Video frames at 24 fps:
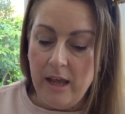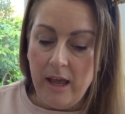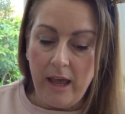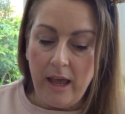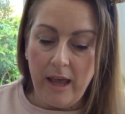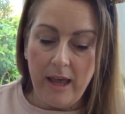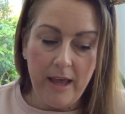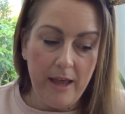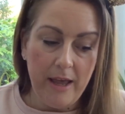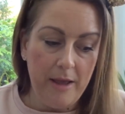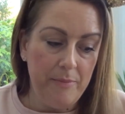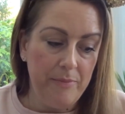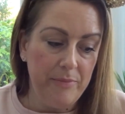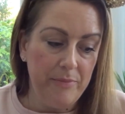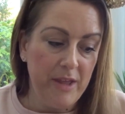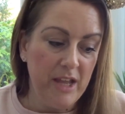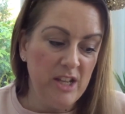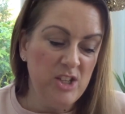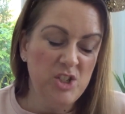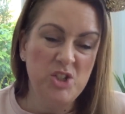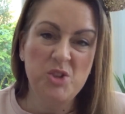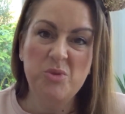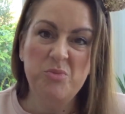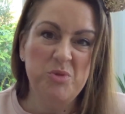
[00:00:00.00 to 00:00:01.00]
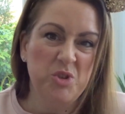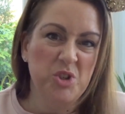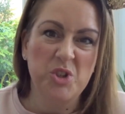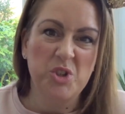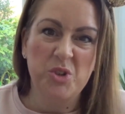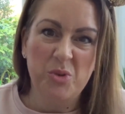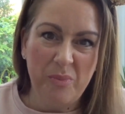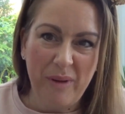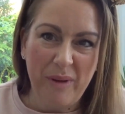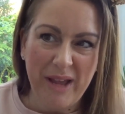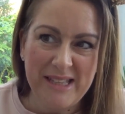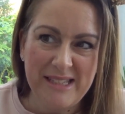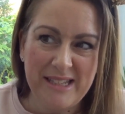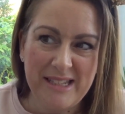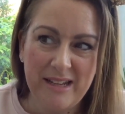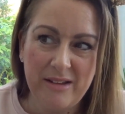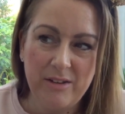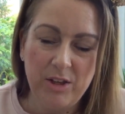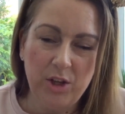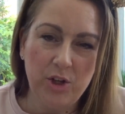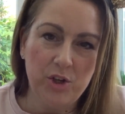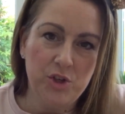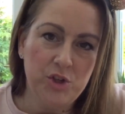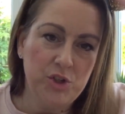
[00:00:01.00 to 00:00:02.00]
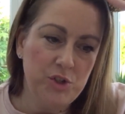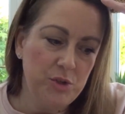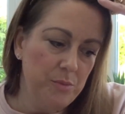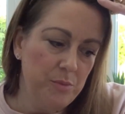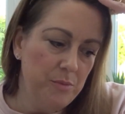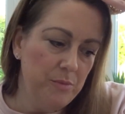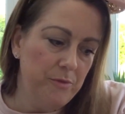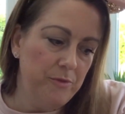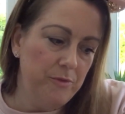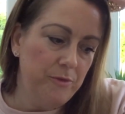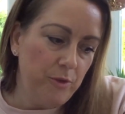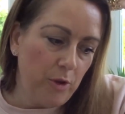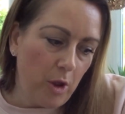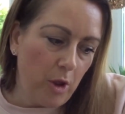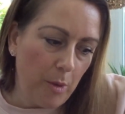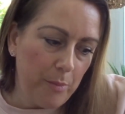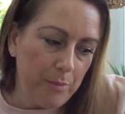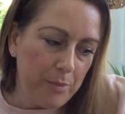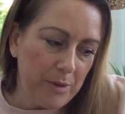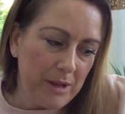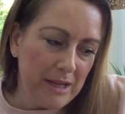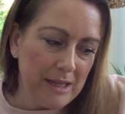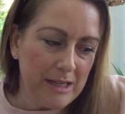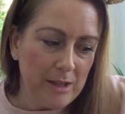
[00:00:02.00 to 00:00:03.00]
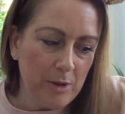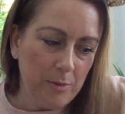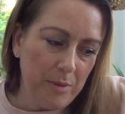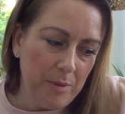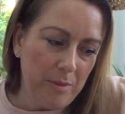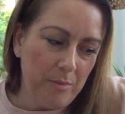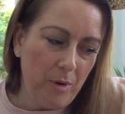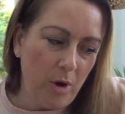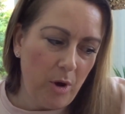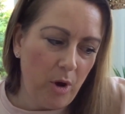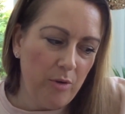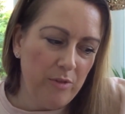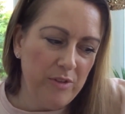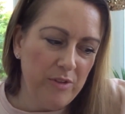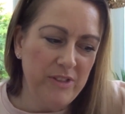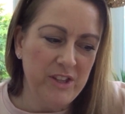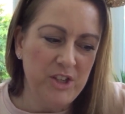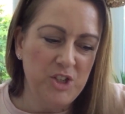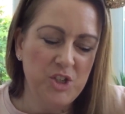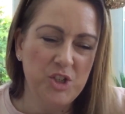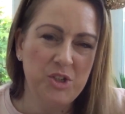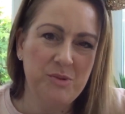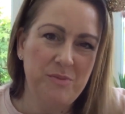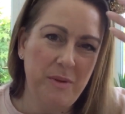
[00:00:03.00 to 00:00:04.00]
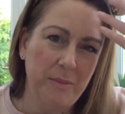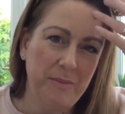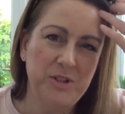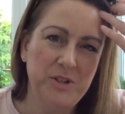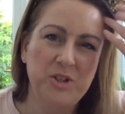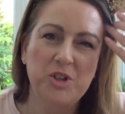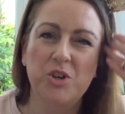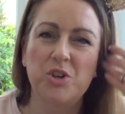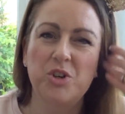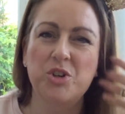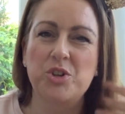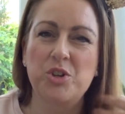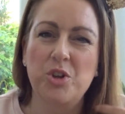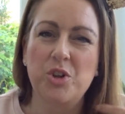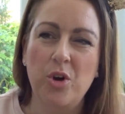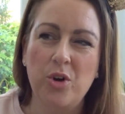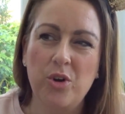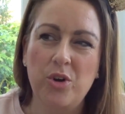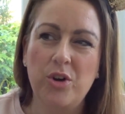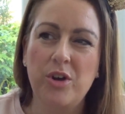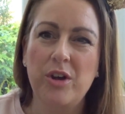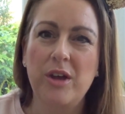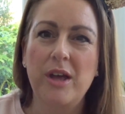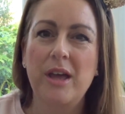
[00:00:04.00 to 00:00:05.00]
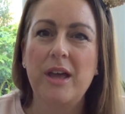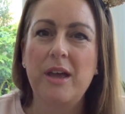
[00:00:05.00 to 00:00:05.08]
And some just look better. Some flop a little bit more and they just maybe don't look